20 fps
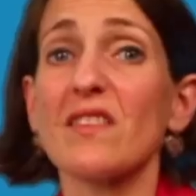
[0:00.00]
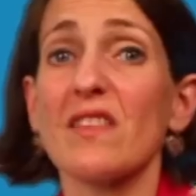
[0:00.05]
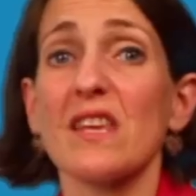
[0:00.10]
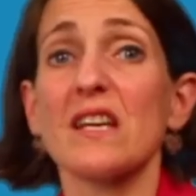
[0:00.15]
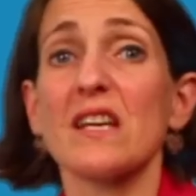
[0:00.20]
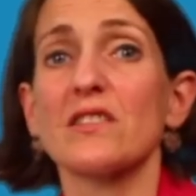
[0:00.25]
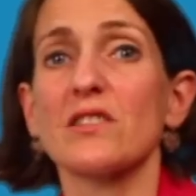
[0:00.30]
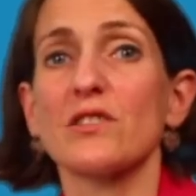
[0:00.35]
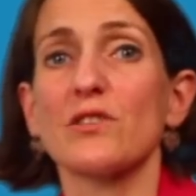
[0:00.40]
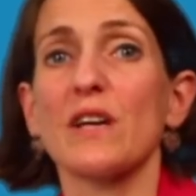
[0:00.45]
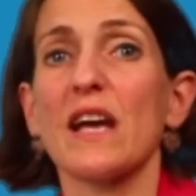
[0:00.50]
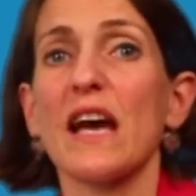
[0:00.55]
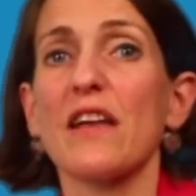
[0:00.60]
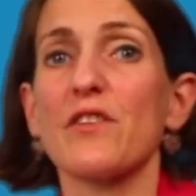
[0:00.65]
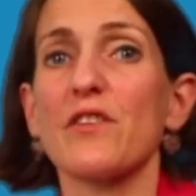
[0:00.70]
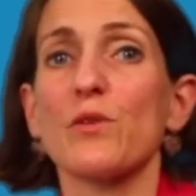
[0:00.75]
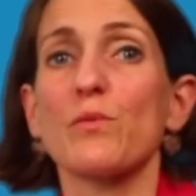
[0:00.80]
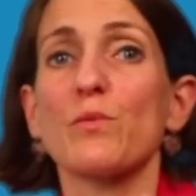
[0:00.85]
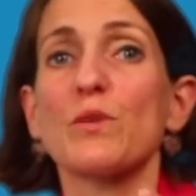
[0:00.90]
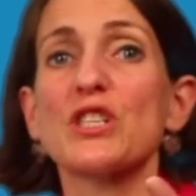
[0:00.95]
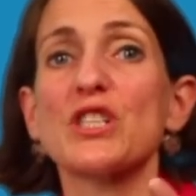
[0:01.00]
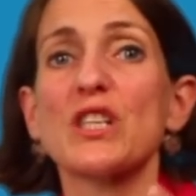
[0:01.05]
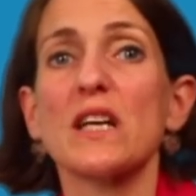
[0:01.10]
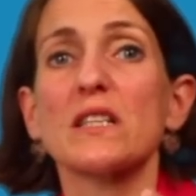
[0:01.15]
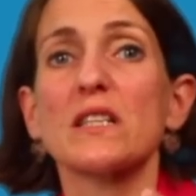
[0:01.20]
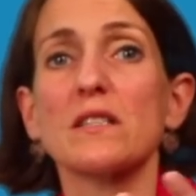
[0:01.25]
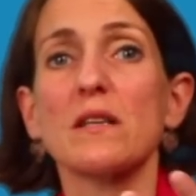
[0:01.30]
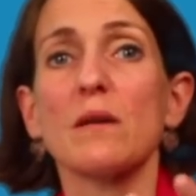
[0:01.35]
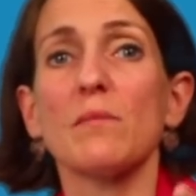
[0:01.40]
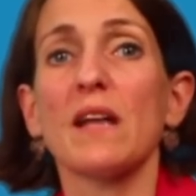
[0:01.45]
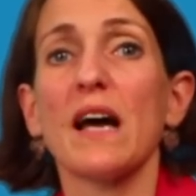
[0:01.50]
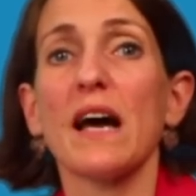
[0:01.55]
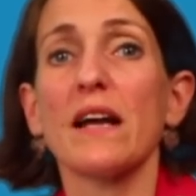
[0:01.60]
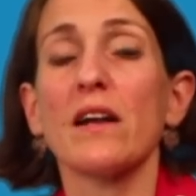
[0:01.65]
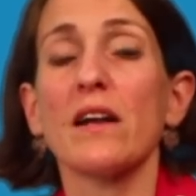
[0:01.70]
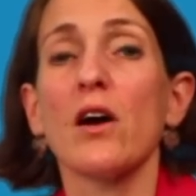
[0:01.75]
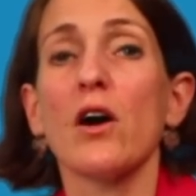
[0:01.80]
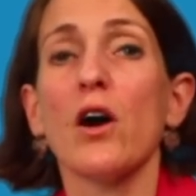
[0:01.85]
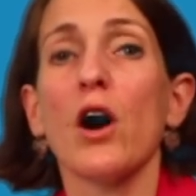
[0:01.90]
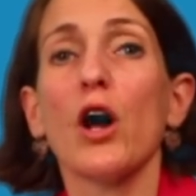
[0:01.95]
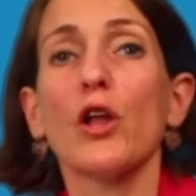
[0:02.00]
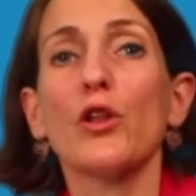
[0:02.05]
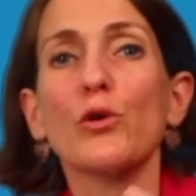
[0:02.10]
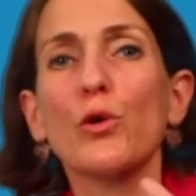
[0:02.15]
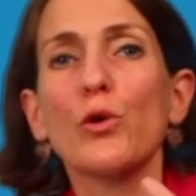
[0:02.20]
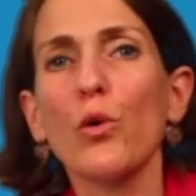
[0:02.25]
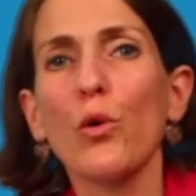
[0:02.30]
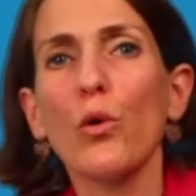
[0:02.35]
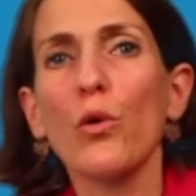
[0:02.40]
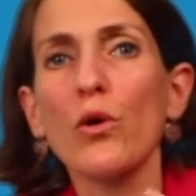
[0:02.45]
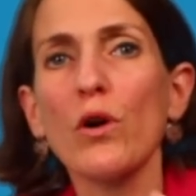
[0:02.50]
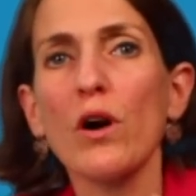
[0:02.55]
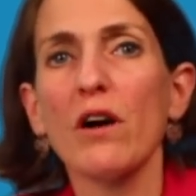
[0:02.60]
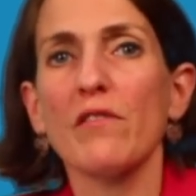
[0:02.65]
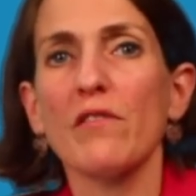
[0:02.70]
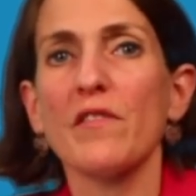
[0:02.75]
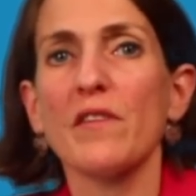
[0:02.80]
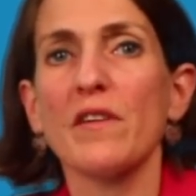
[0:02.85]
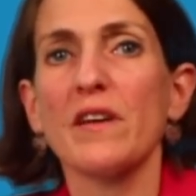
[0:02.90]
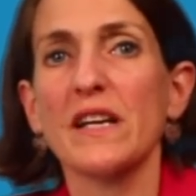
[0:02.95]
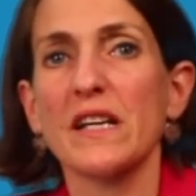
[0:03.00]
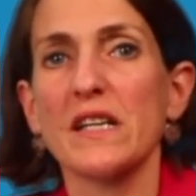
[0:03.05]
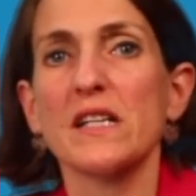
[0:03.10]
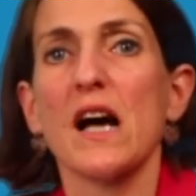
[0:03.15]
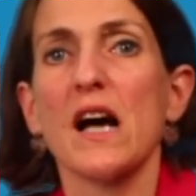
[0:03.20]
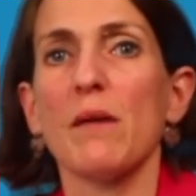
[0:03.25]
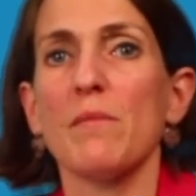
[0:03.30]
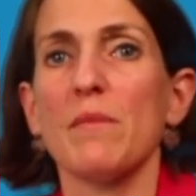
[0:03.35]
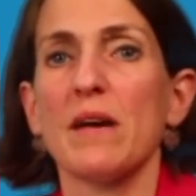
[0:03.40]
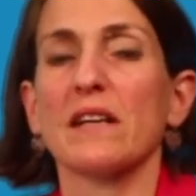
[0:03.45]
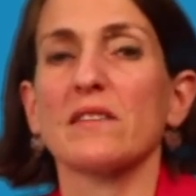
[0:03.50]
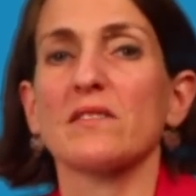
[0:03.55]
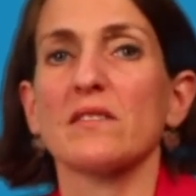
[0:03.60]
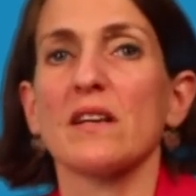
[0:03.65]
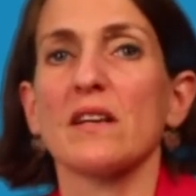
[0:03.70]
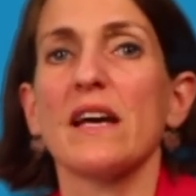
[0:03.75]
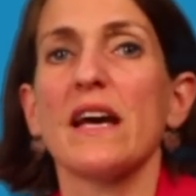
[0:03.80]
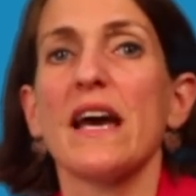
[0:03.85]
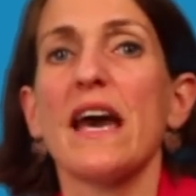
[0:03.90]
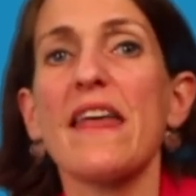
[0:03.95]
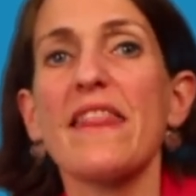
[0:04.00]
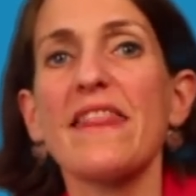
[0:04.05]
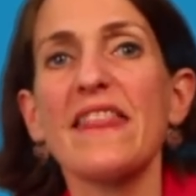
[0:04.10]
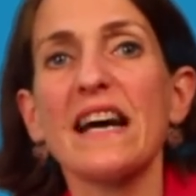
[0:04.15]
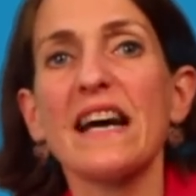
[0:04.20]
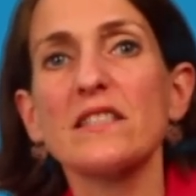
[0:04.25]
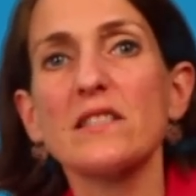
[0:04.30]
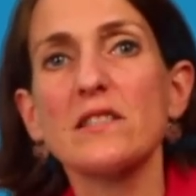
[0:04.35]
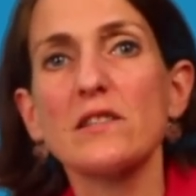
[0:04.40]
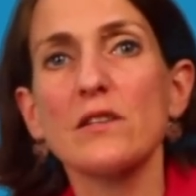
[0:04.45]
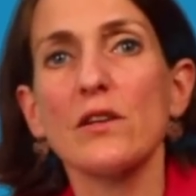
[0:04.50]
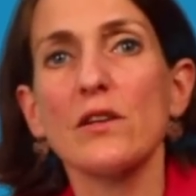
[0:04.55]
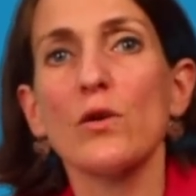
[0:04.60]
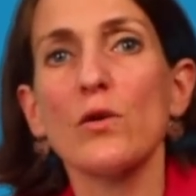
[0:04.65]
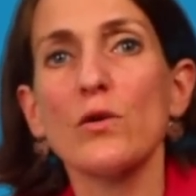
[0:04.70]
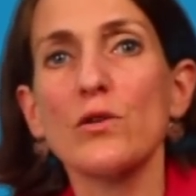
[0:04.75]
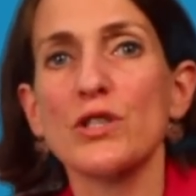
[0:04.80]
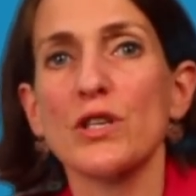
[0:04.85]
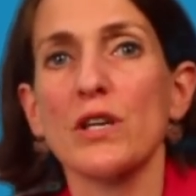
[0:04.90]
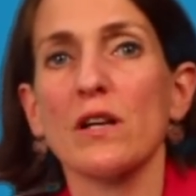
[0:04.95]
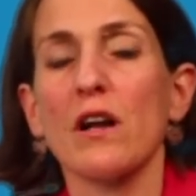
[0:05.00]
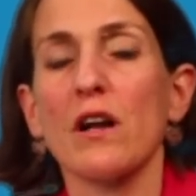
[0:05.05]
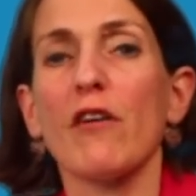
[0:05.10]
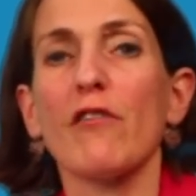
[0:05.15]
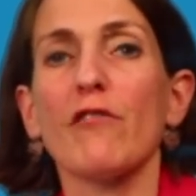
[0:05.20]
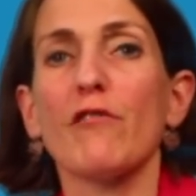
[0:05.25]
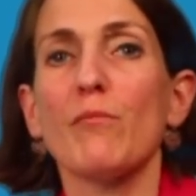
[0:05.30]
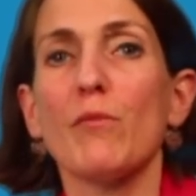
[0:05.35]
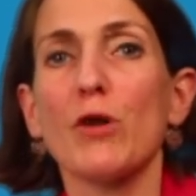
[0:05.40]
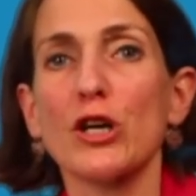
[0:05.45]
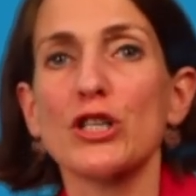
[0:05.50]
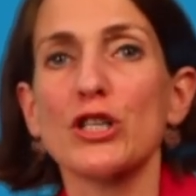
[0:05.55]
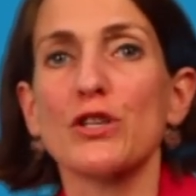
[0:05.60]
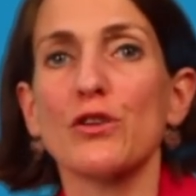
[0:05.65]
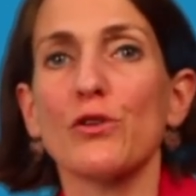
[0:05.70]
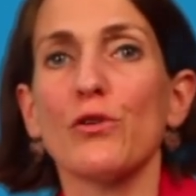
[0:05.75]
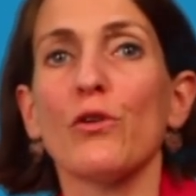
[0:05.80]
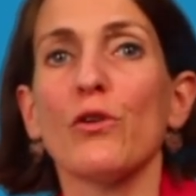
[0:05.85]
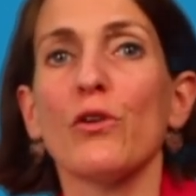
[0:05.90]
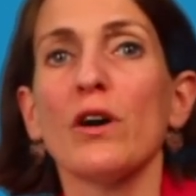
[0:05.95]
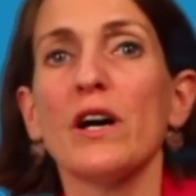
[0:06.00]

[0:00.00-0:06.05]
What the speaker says: things together, we shed some light on the core of economics, and that's the notion of marginal